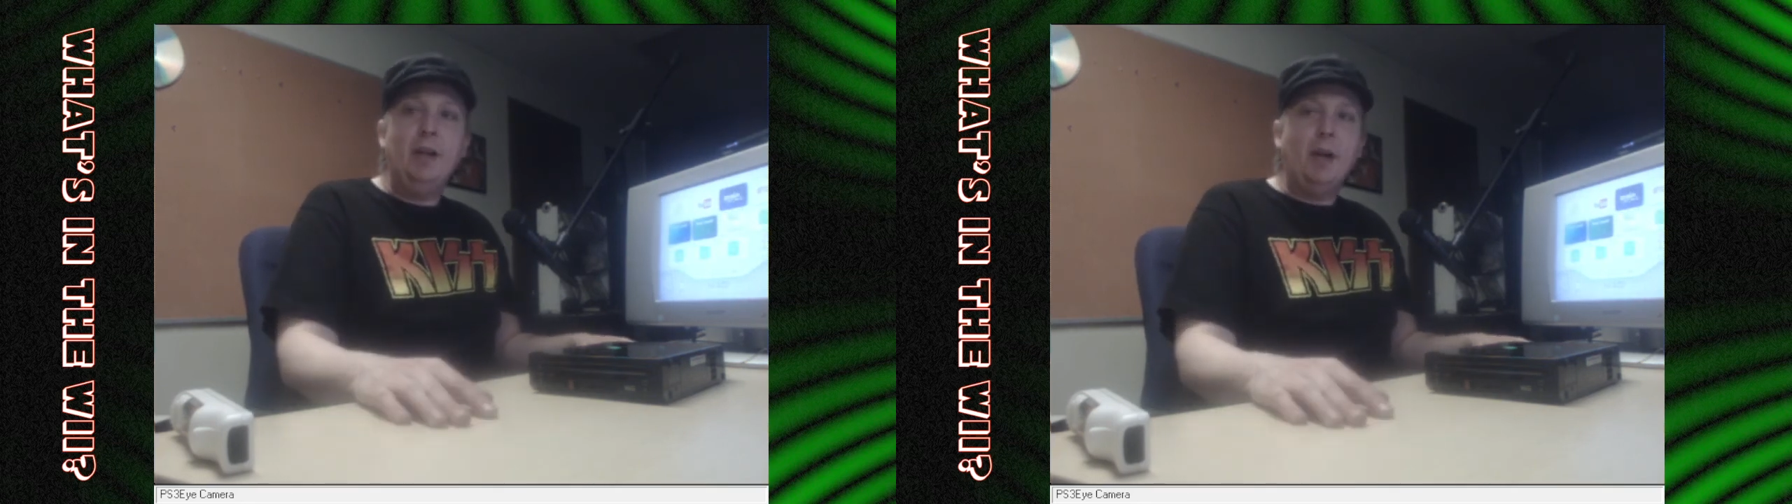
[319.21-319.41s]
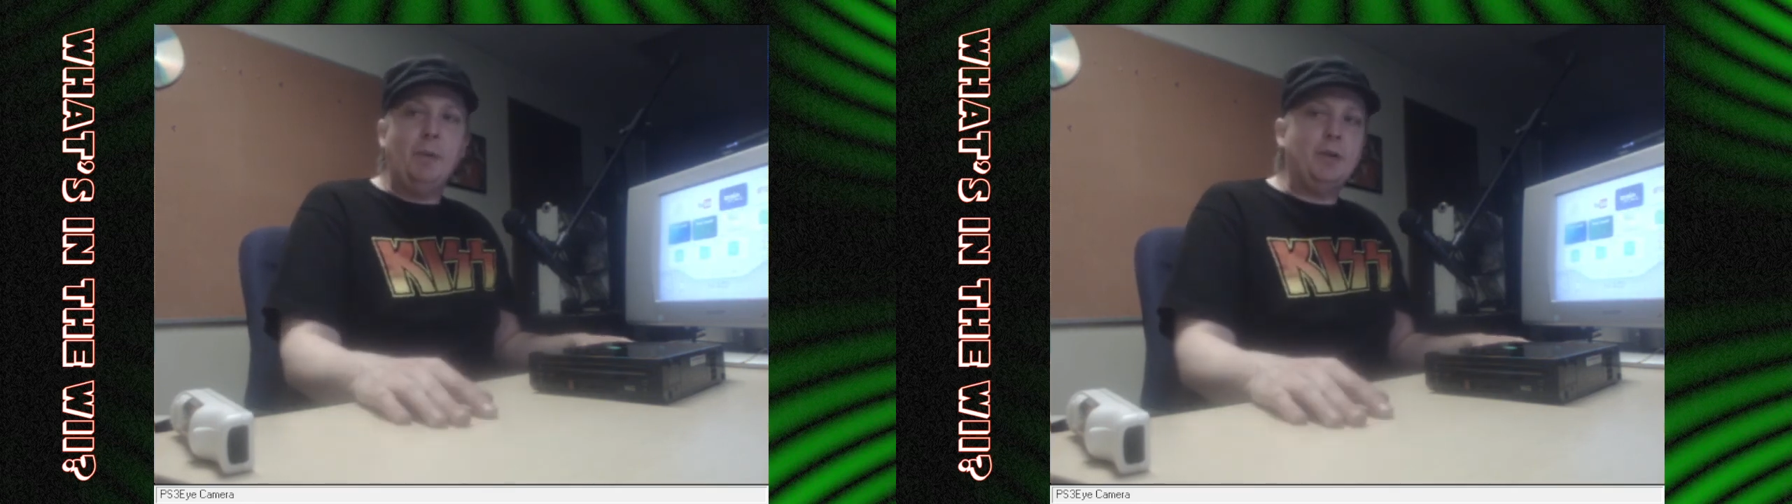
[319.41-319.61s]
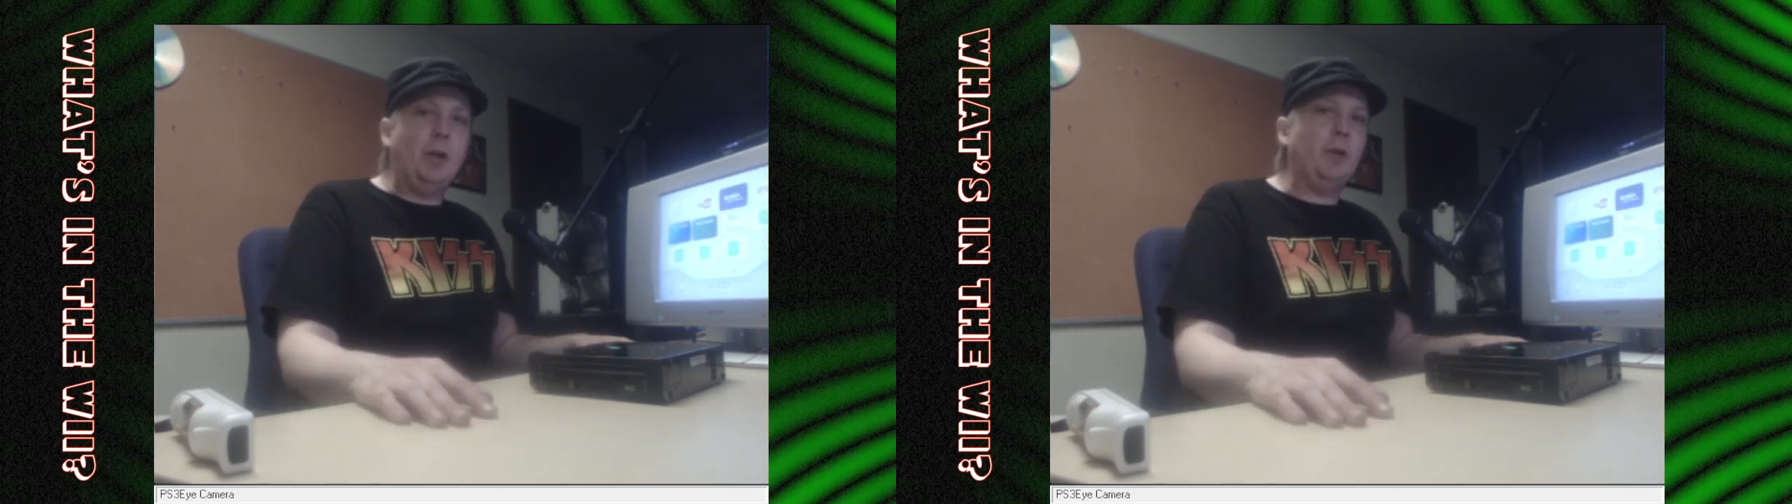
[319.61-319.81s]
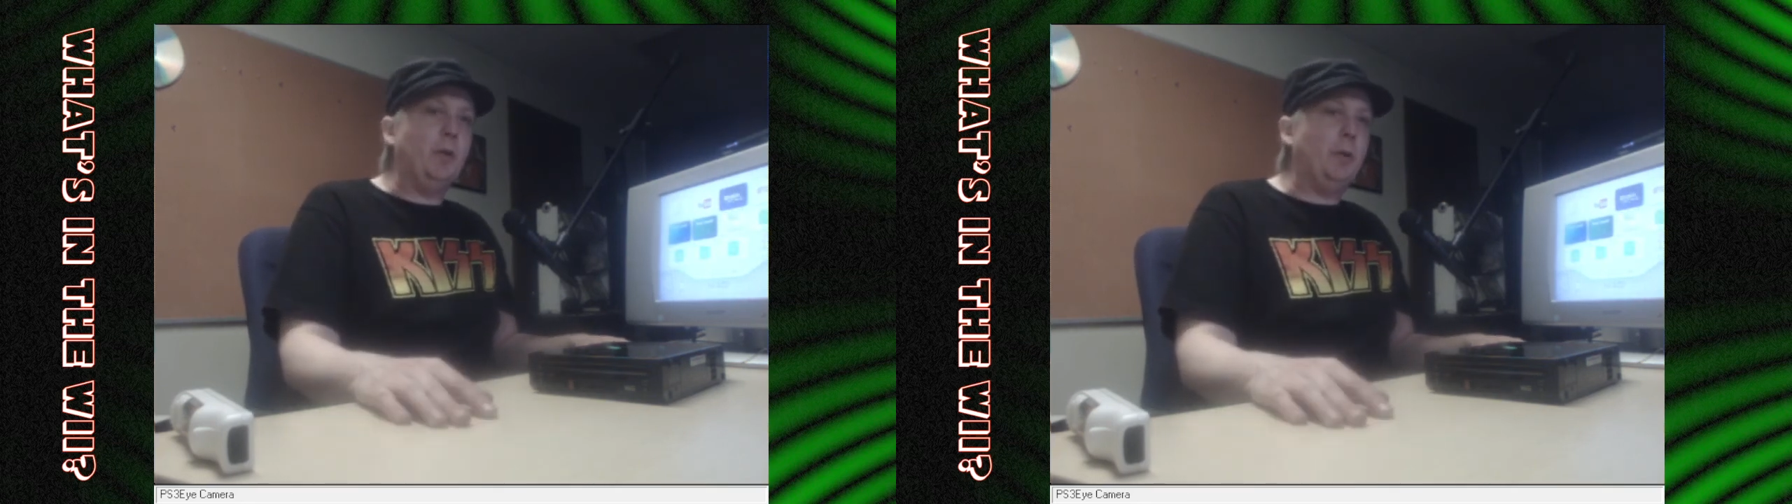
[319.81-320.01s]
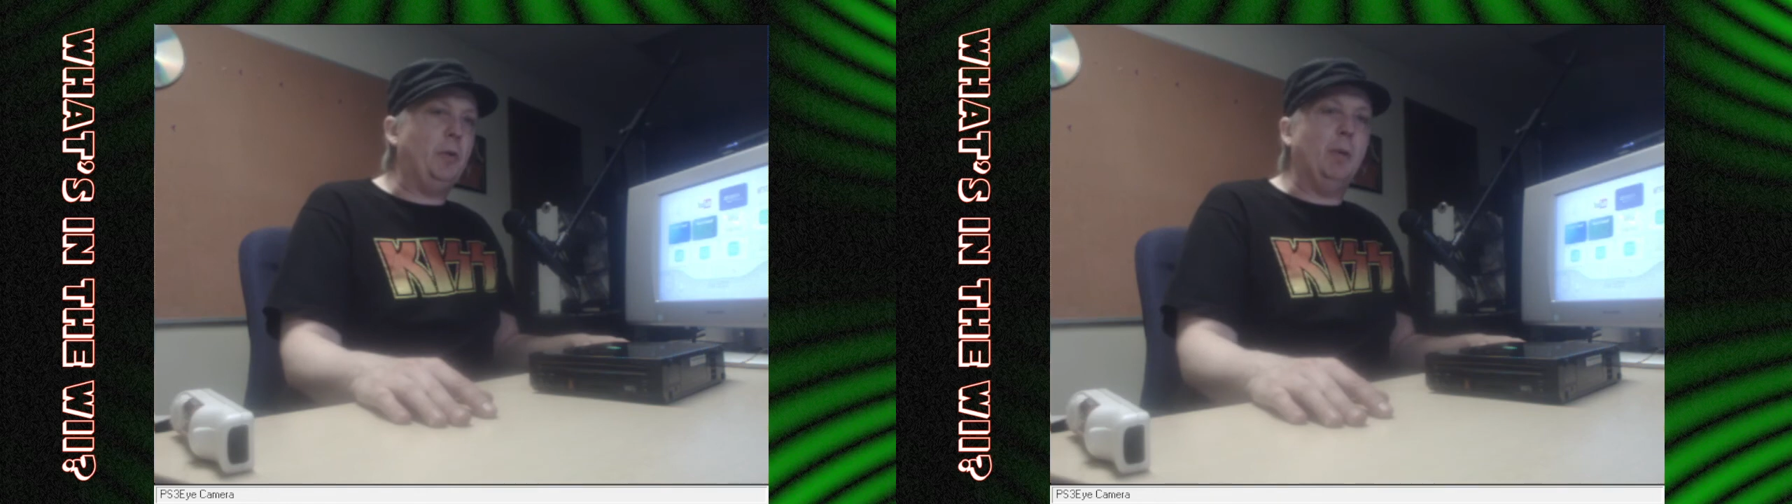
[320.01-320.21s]
I'm gonna start
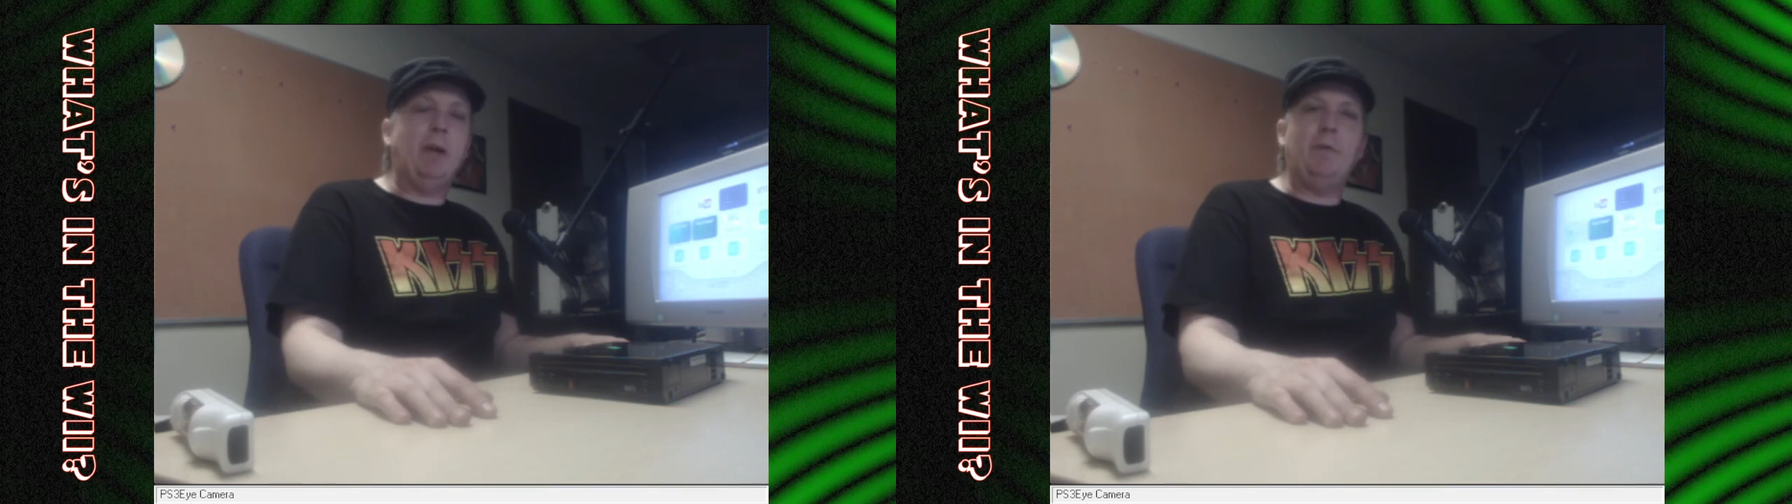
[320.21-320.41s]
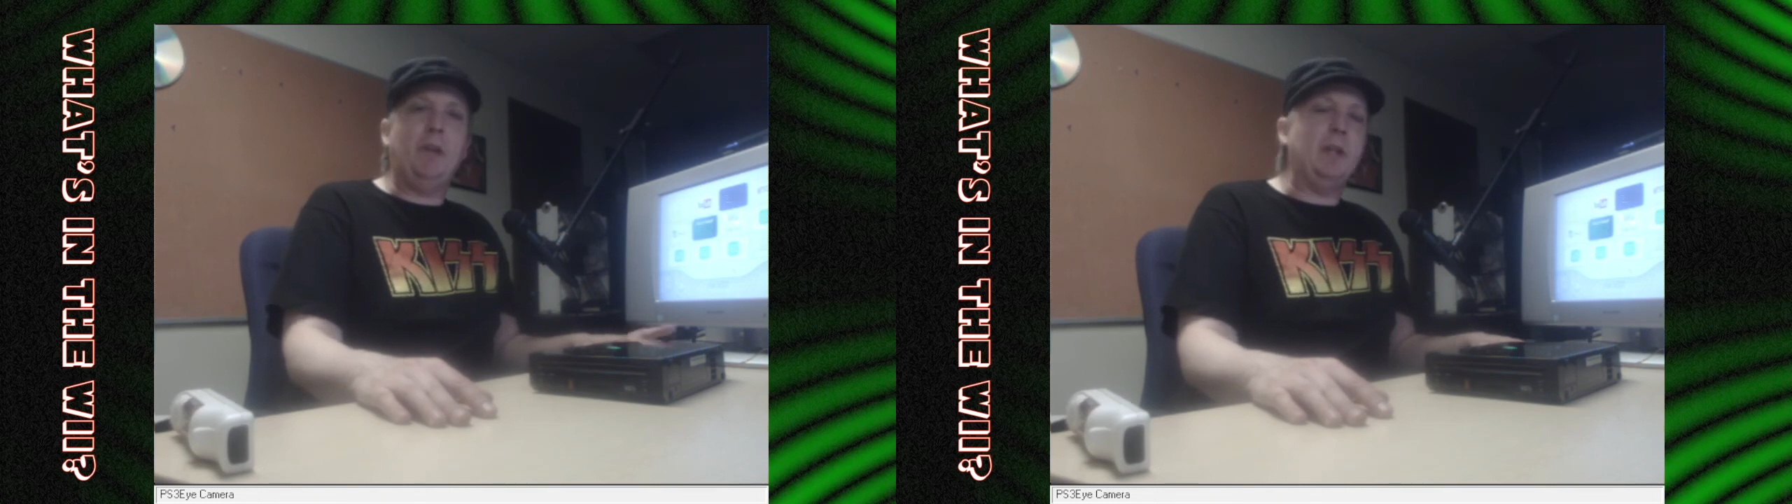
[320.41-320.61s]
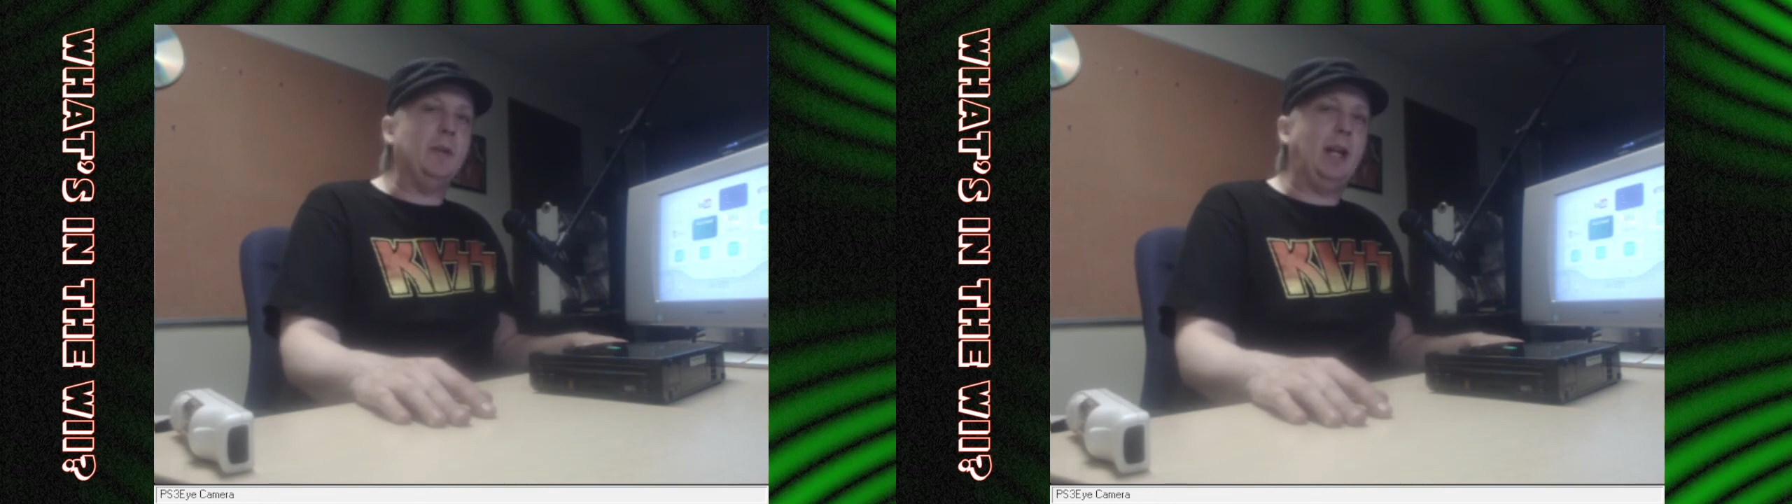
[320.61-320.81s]
going through all my video